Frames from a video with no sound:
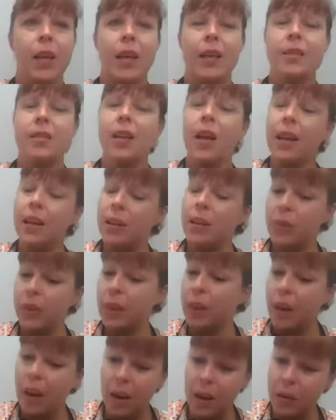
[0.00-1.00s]
It's not
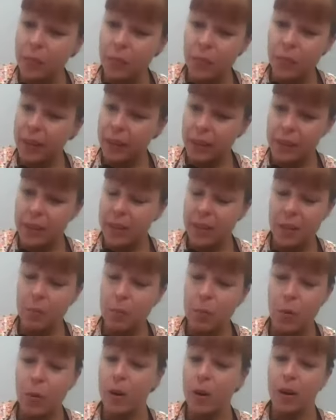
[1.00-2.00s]
even conflict
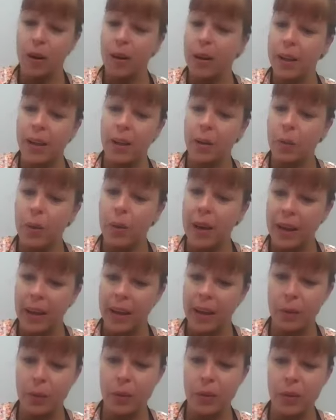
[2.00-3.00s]
anymore, in a
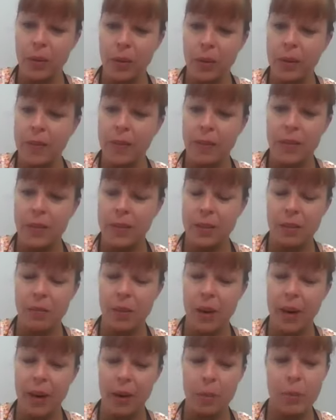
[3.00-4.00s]
way, when you're in this
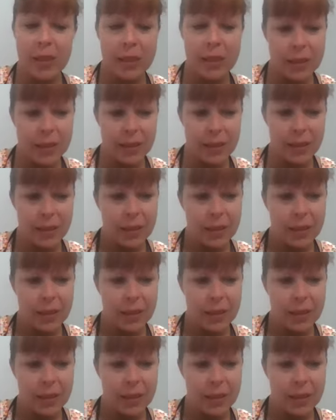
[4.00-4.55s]
environment.